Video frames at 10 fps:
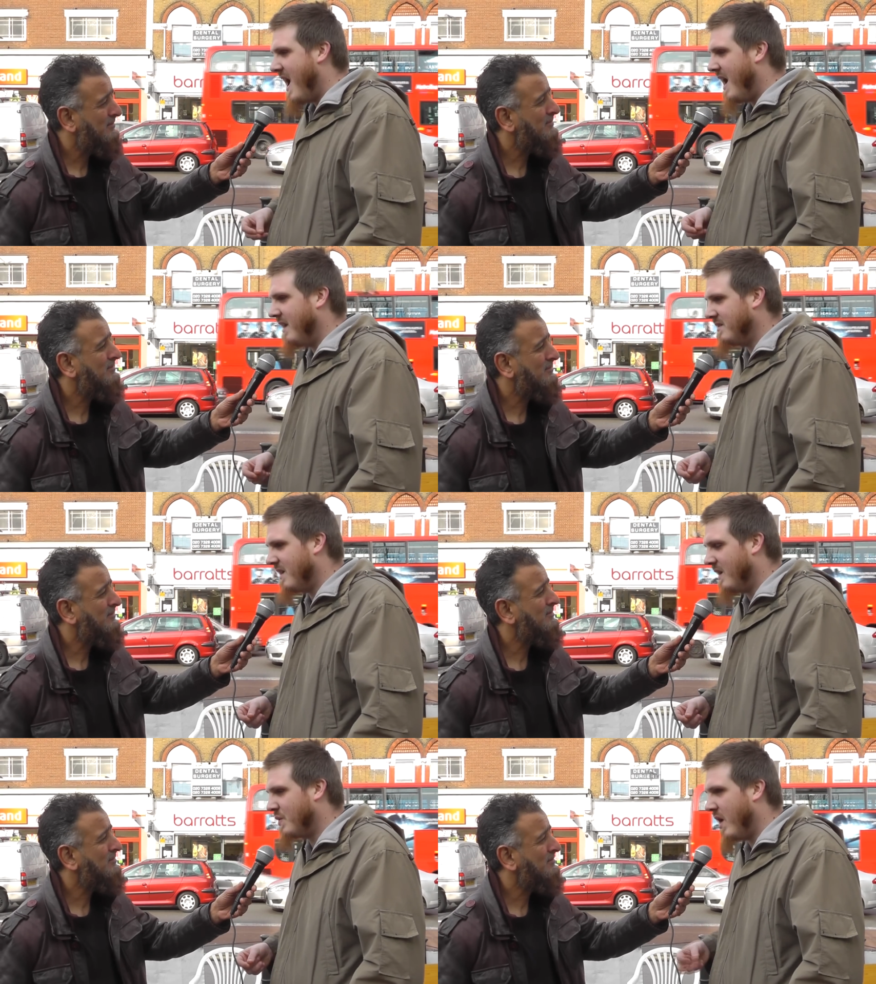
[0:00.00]
Speaker 1: and
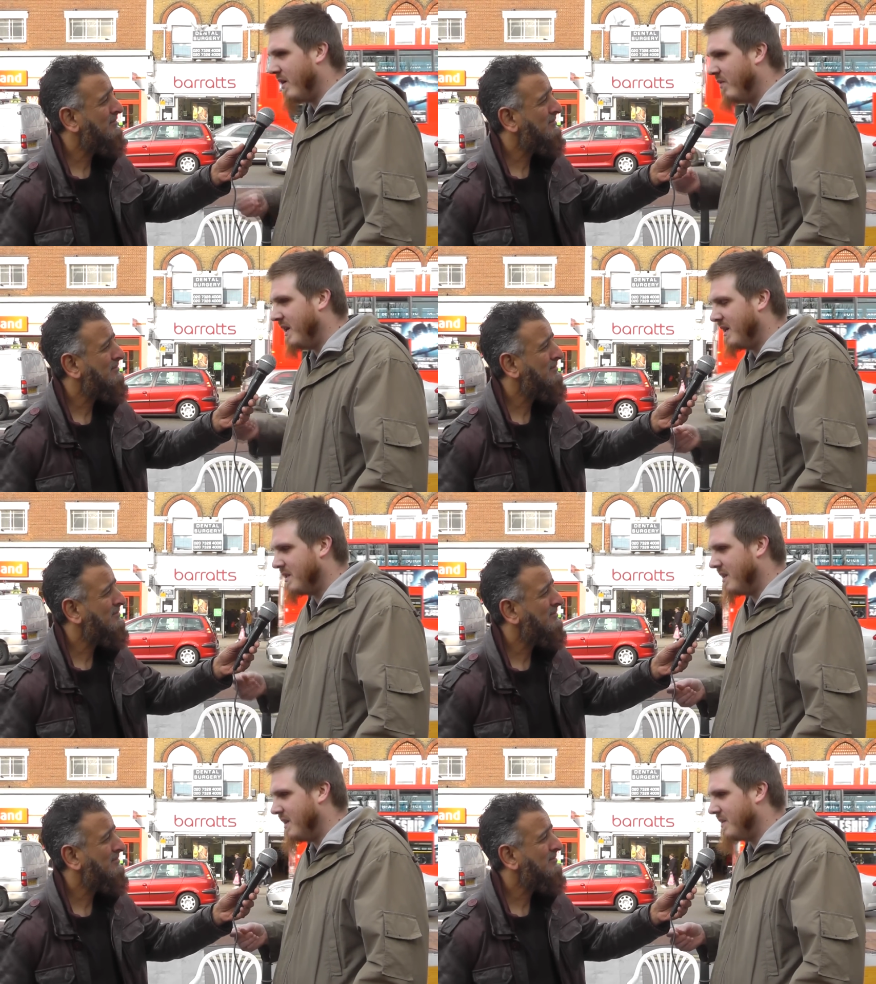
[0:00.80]
I try and read it
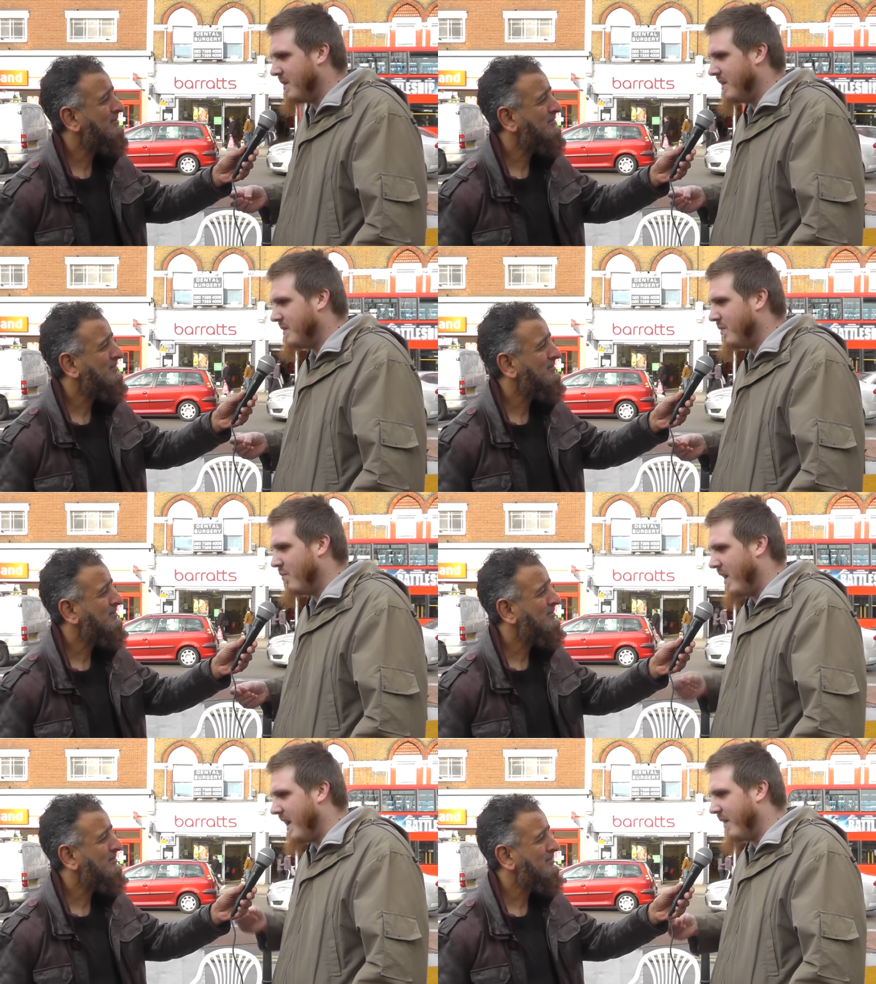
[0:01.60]
as, as, as
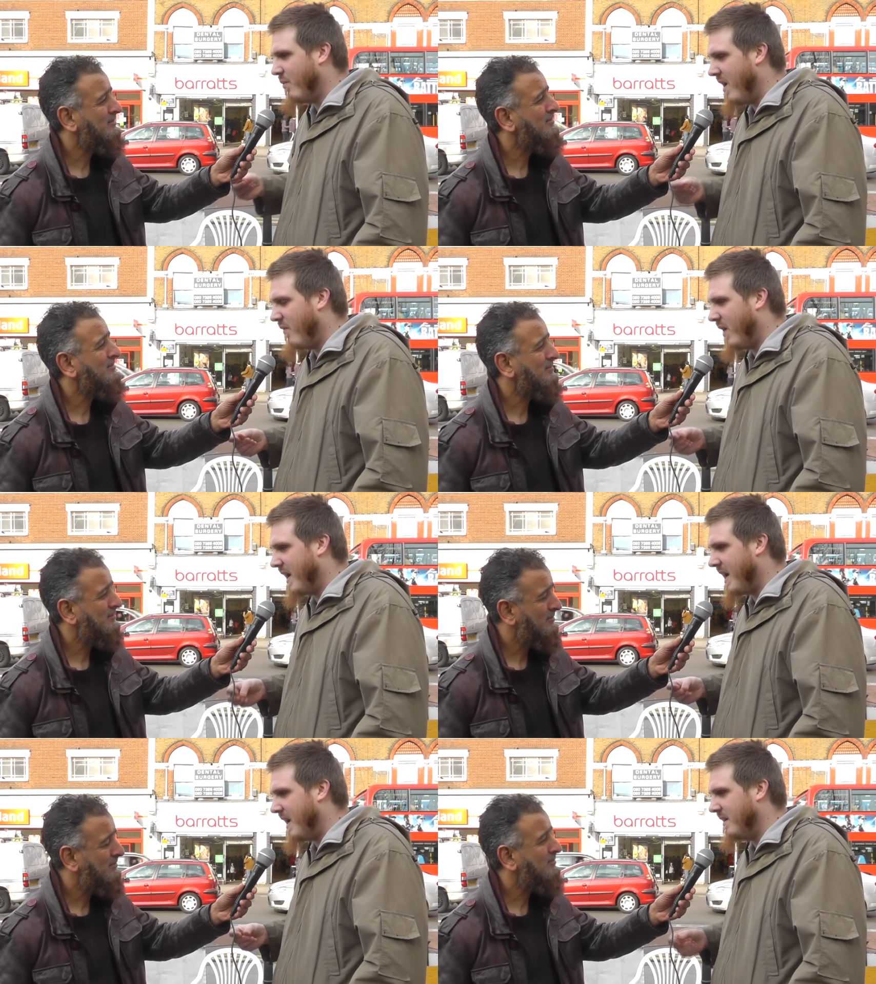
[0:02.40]
when I whenever
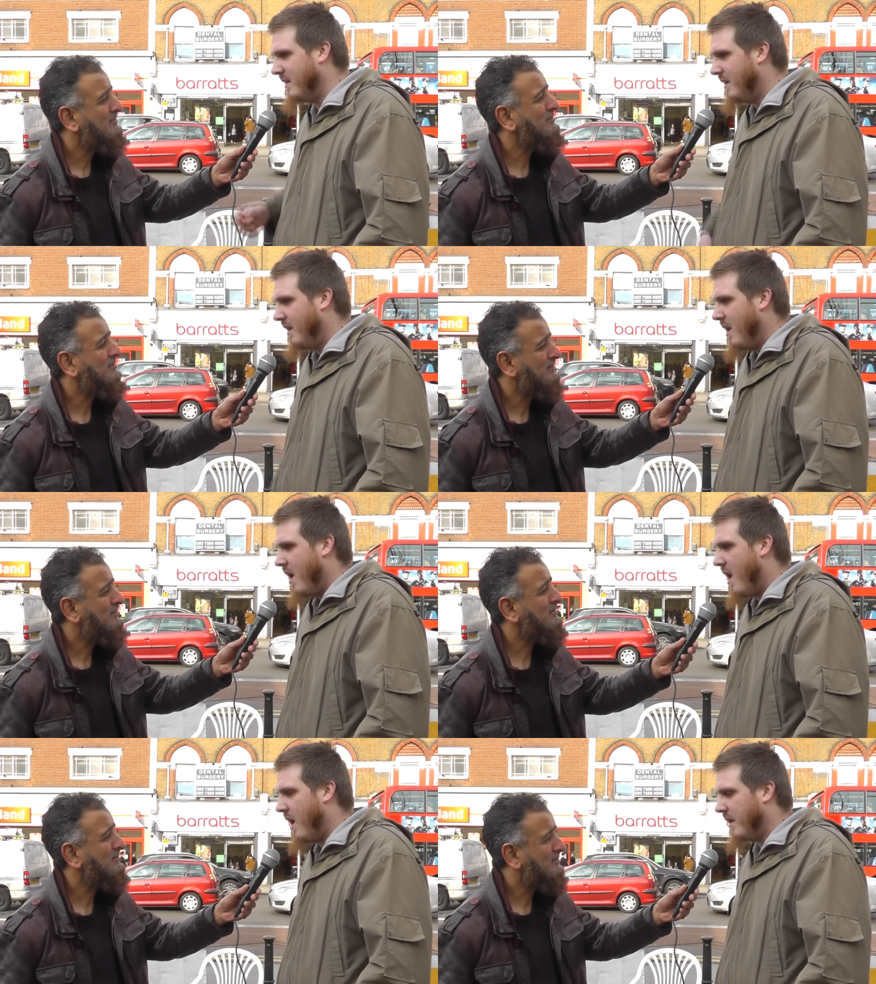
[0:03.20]
I can
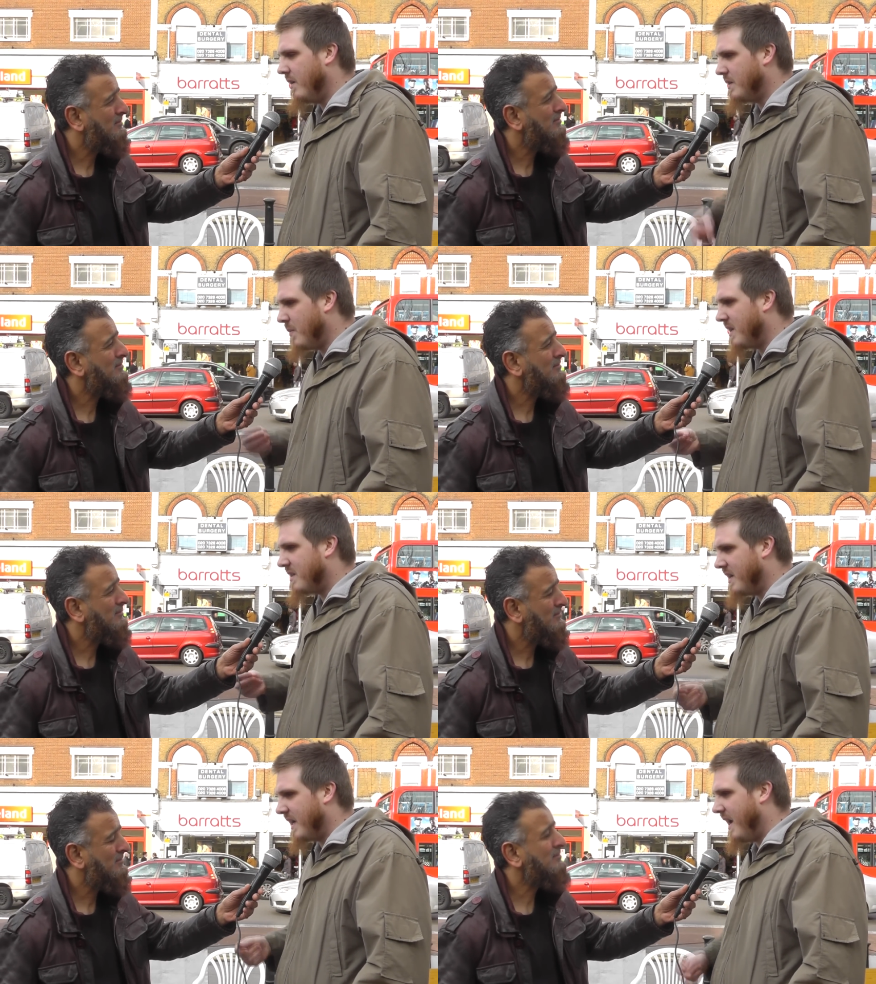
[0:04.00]
uh, you know, as
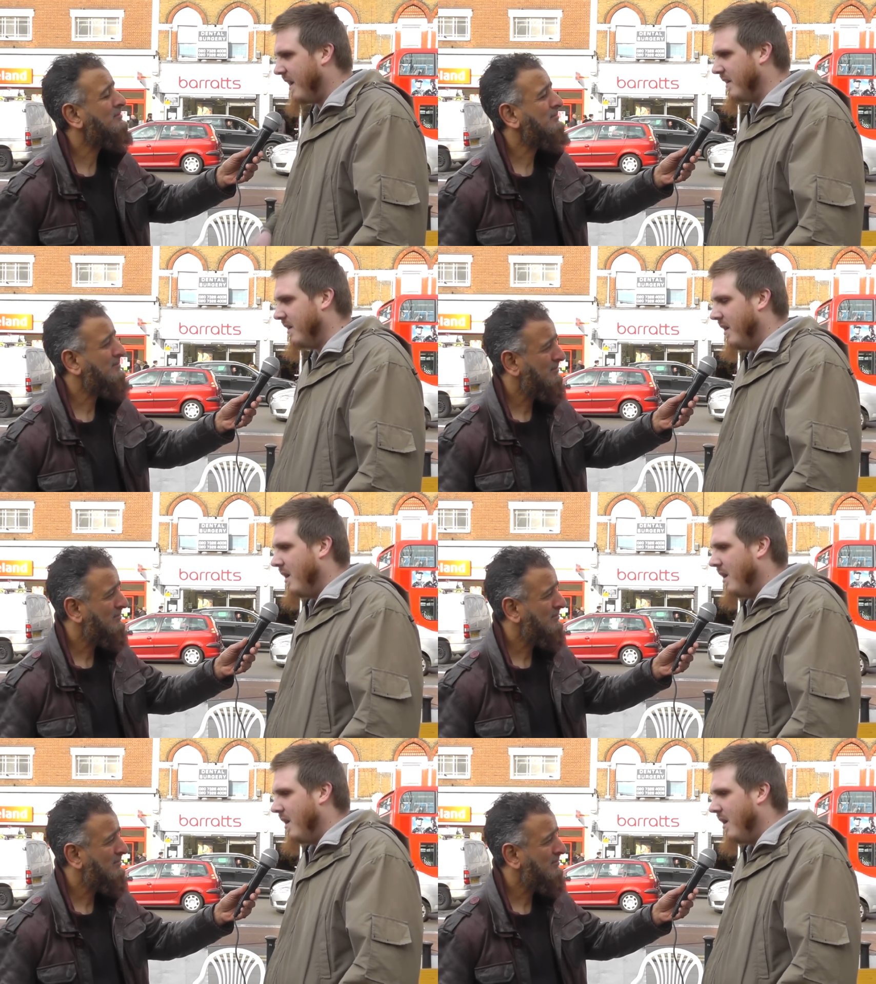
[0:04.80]
much as I can.